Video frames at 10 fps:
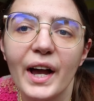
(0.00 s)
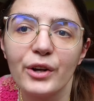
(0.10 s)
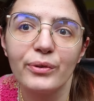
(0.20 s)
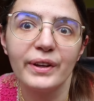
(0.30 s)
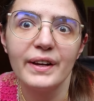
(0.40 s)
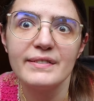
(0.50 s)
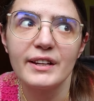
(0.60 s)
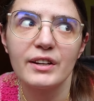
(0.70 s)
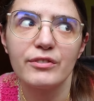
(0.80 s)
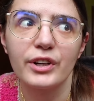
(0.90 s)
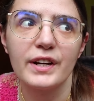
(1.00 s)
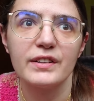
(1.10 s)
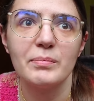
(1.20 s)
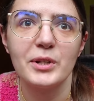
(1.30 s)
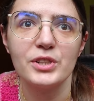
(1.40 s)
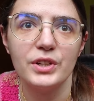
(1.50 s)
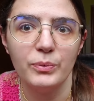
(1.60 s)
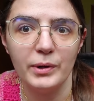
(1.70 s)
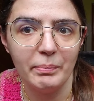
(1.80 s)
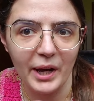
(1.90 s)
I realized I forgot to mention
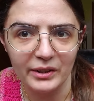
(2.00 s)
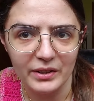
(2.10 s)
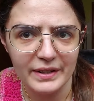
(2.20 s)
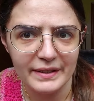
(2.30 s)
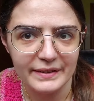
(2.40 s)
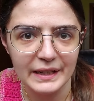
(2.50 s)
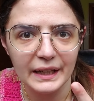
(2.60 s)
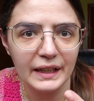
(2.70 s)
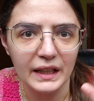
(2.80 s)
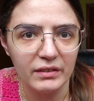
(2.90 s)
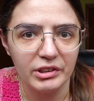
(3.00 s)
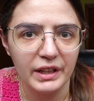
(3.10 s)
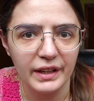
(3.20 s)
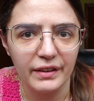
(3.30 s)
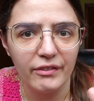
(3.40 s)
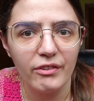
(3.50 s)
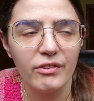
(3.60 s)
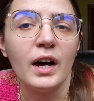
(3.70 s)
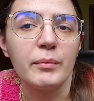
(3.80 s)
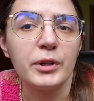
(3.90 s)
what pattern testing even is.
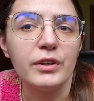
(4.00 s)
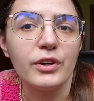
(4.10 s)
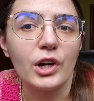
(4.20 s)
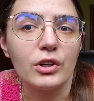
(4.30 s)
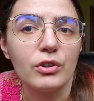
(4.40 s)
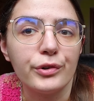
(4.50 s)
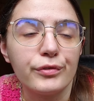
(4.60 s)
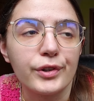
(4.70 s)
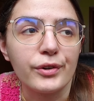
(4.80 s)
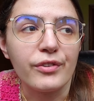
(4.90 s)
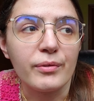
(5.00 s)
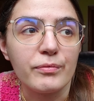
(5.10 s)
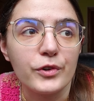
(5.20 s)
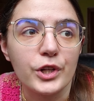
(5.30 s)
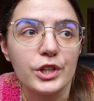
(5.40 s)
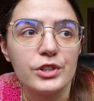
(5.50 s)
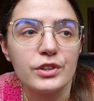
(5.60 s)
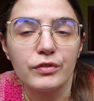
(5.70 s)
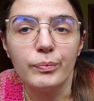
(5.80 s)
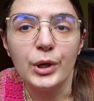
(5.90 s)
I'm going to talk over some footage
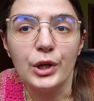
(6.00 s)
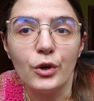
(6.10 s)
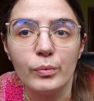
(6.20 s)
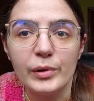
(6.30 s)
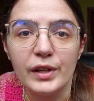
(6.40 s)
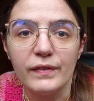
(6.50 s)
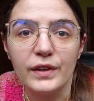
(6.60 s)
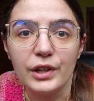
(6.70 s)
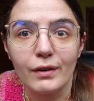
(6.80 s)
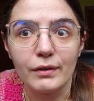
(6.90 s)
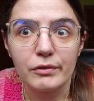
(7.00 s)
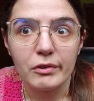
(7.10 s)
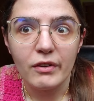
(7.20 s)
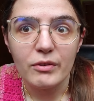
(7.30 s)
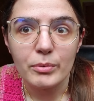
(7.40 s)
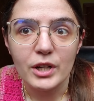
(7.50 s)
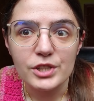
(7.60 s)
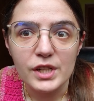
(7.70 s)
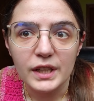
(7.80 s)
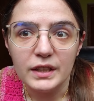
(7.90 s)
of me opening the yarn for this
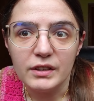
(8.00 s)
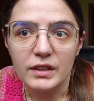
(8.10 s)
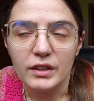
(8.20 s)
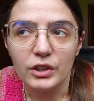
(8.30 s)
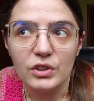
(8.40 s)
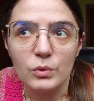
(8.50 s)
project and tell you